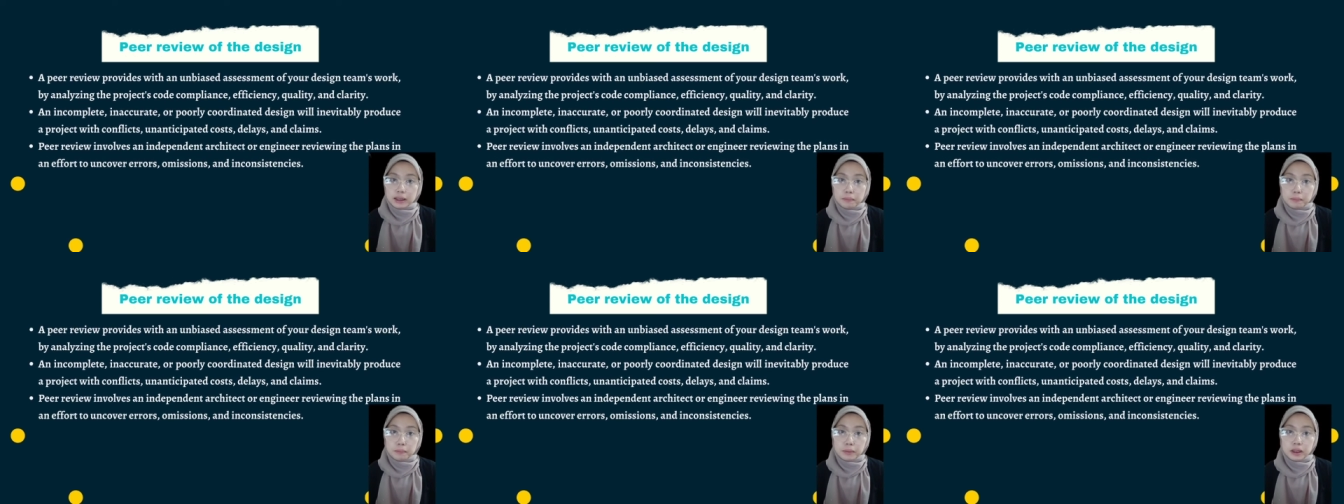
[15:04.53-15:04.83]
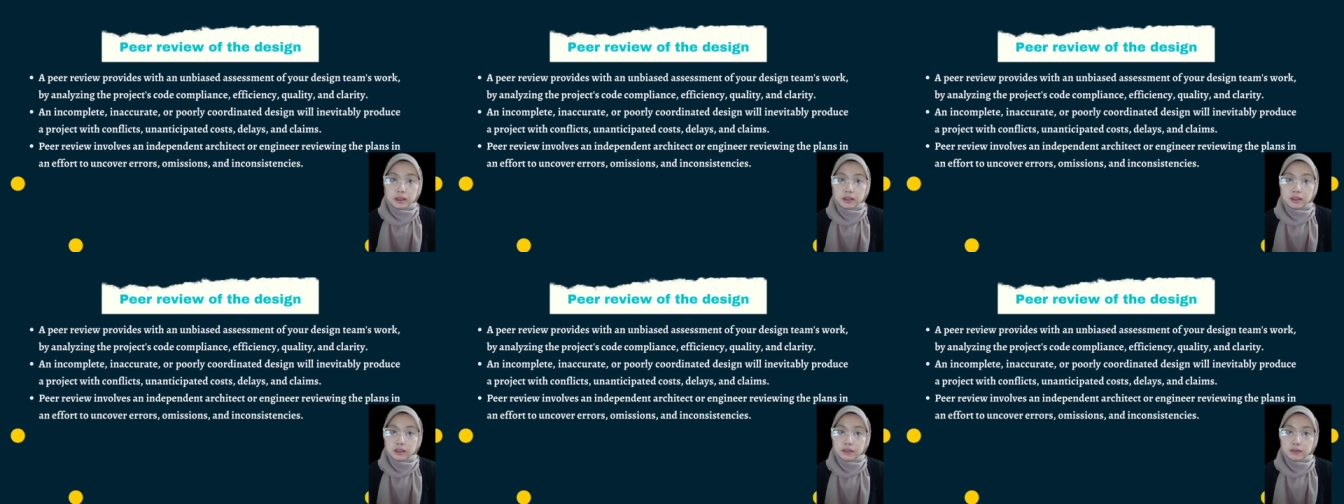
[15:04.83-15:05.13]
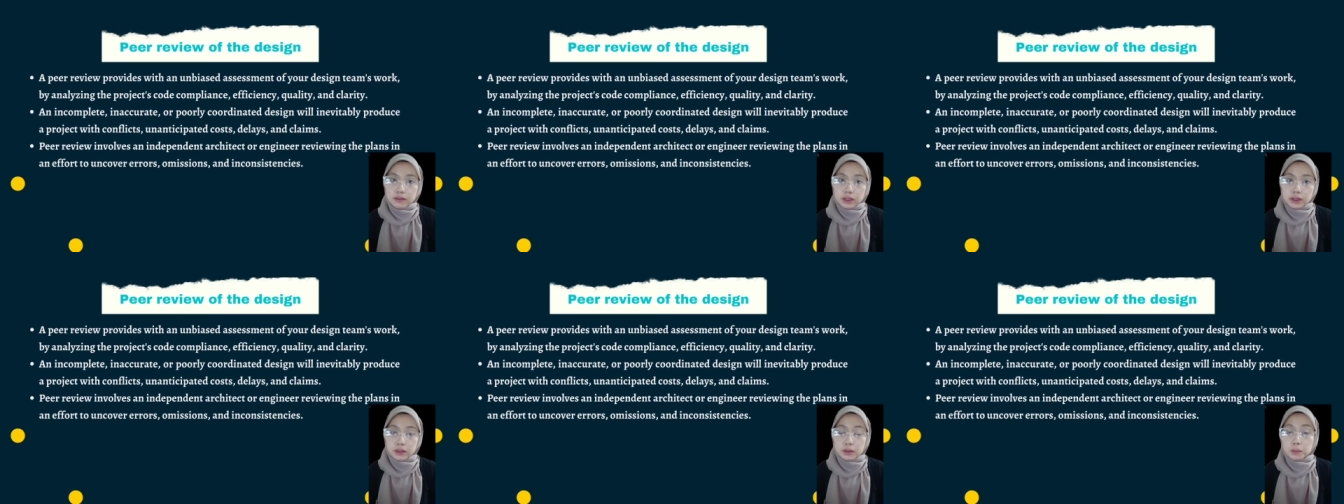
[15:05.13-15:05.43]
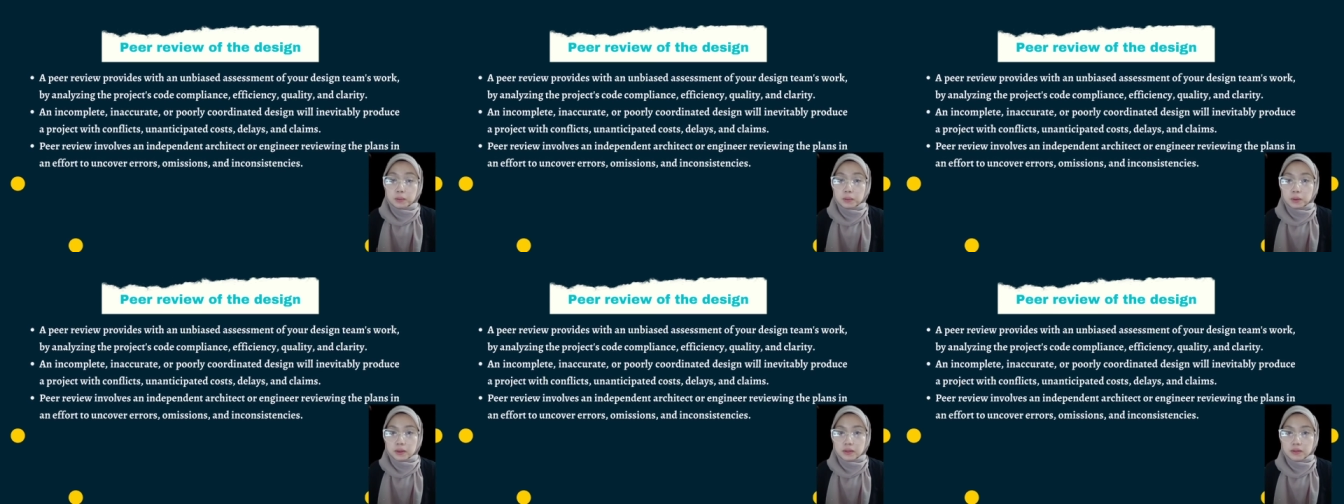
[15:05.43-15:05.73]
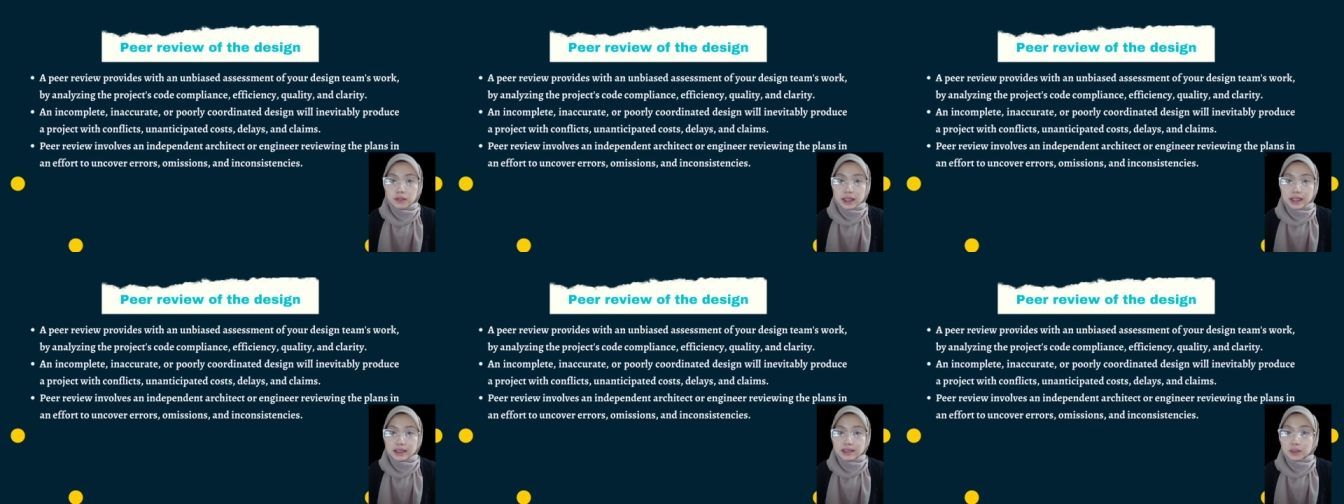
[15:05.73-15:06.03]
A peer review
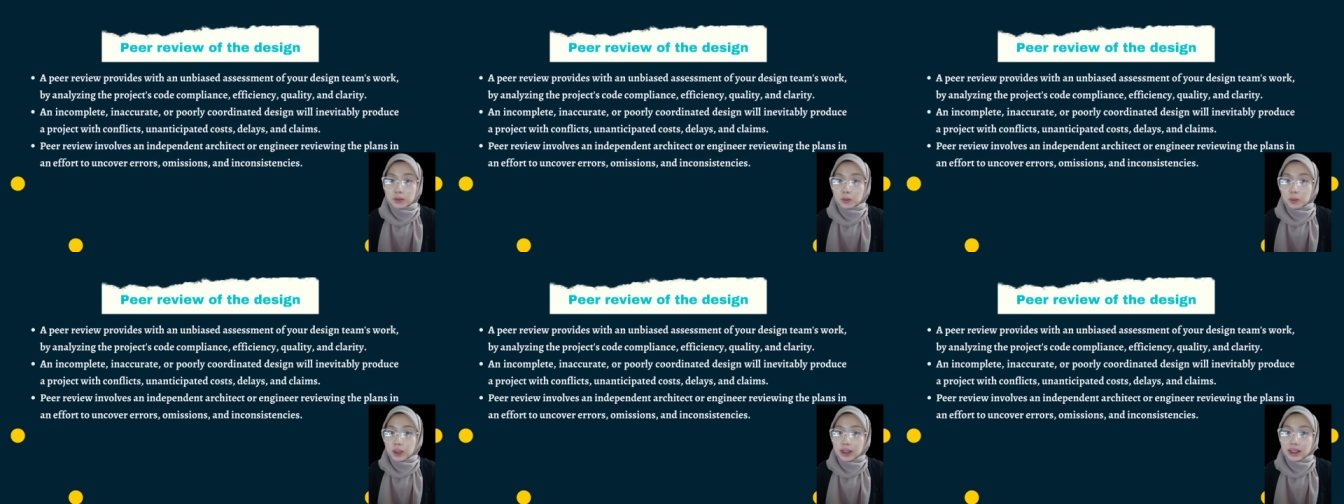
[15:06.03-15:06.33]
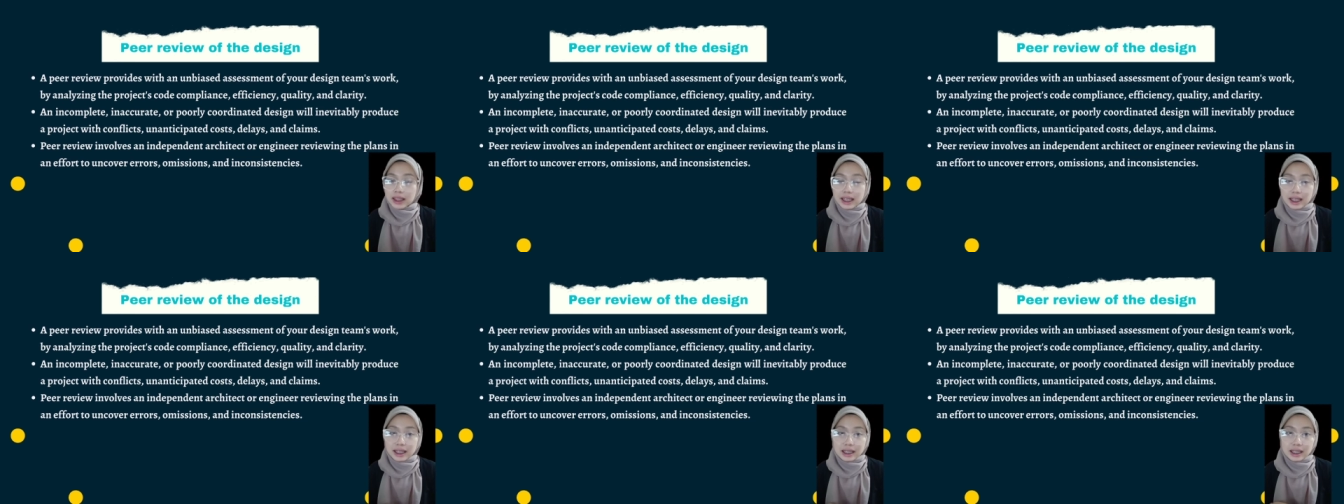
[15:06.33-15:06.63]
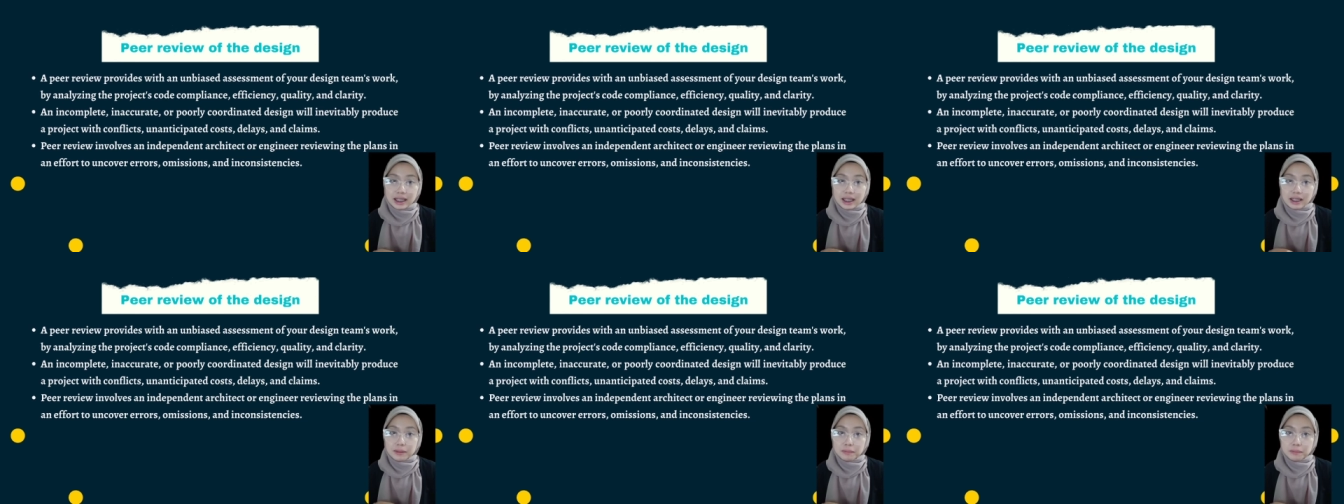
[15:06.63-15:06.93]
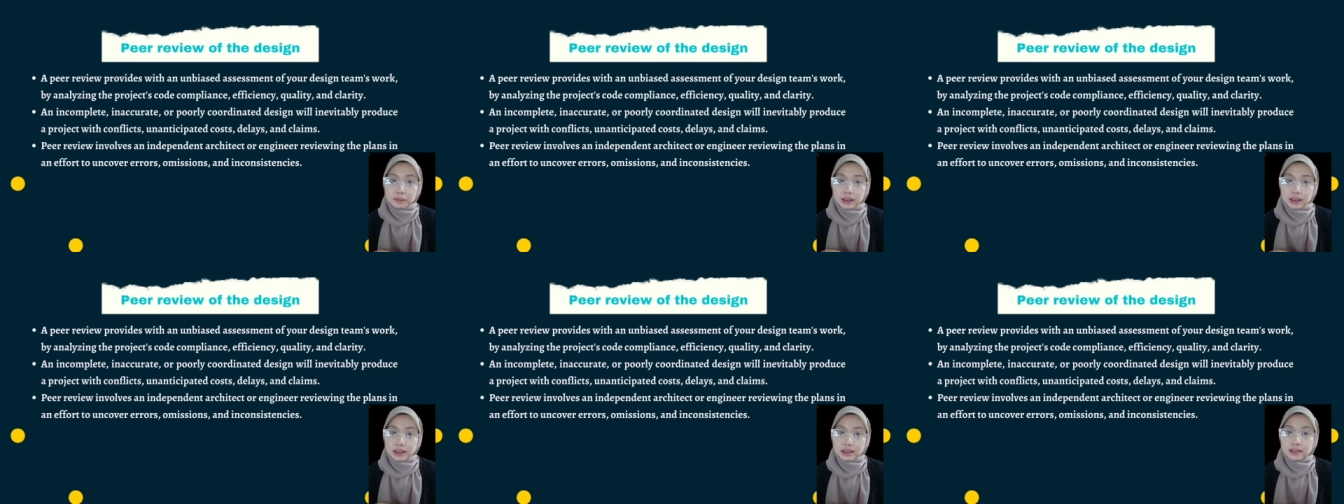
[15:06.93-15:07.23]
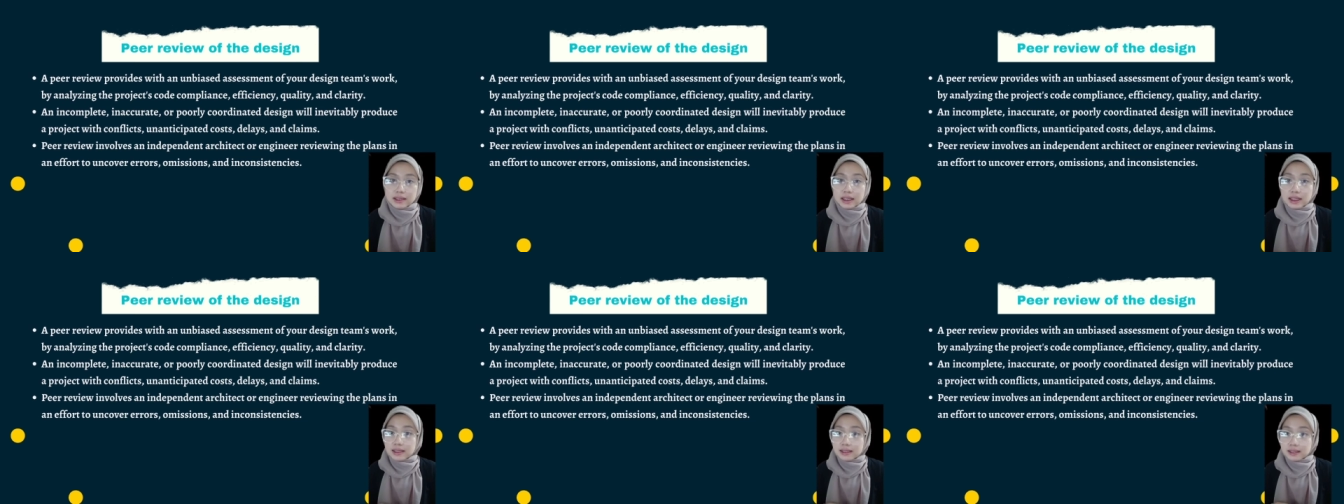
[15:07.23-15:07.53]
provides with an
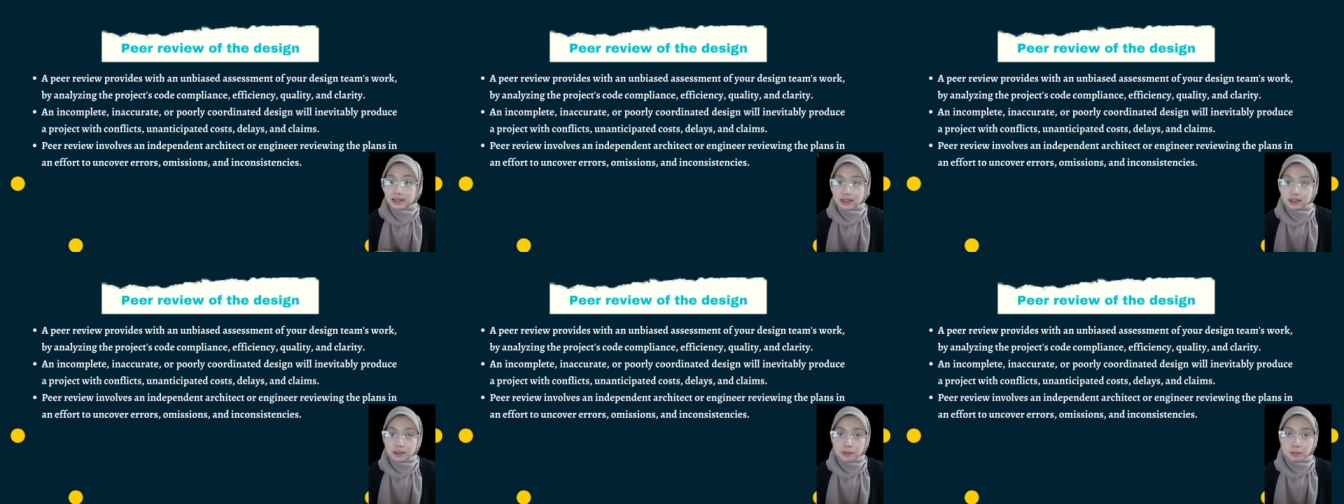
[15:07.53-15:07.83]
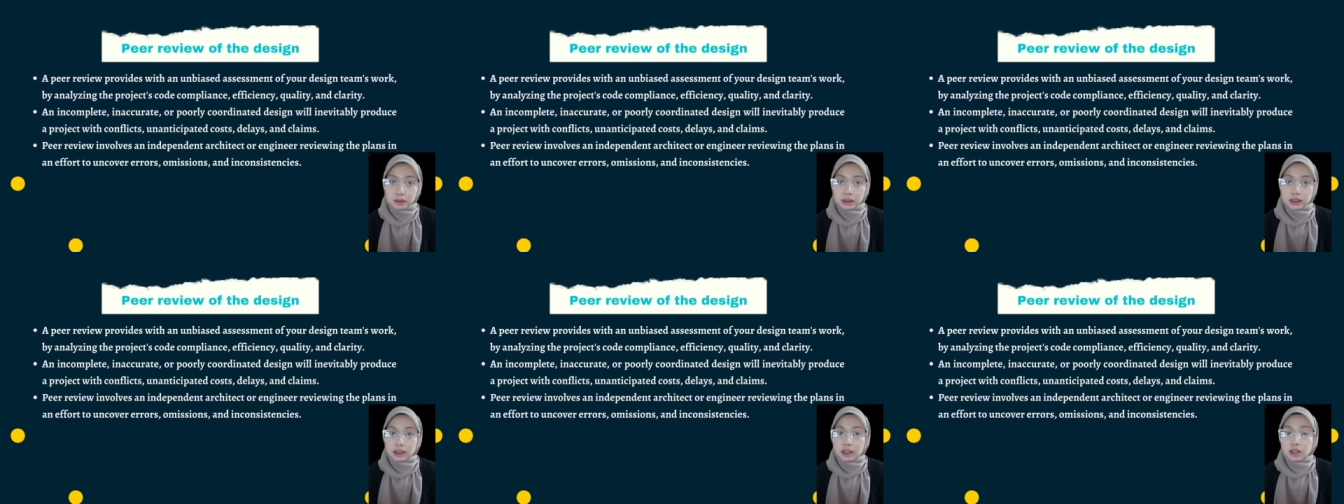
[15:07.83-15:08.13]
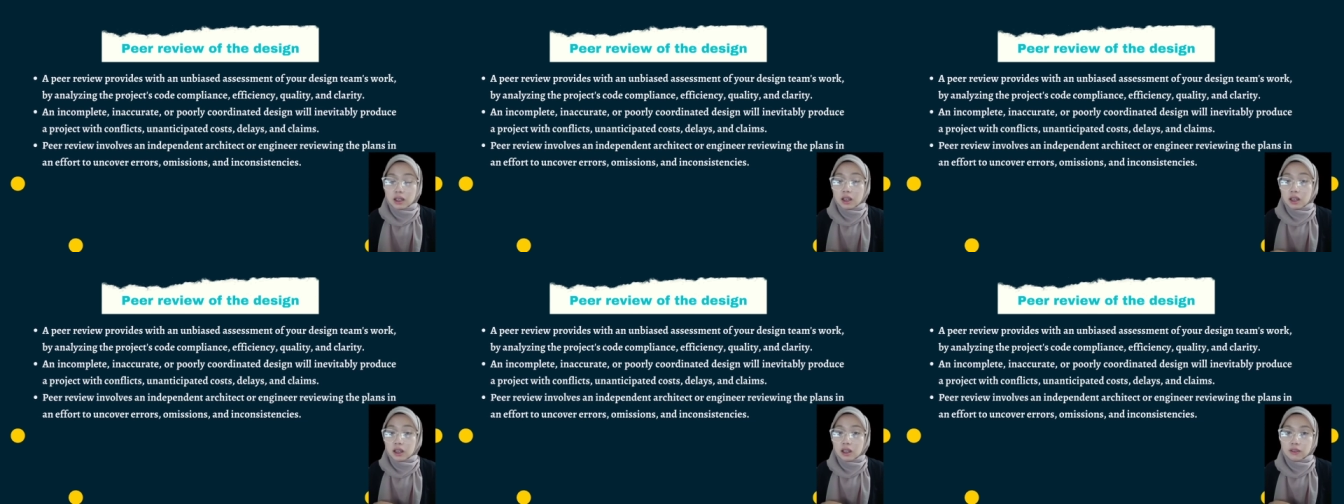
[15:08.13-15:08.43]
unbiased assessment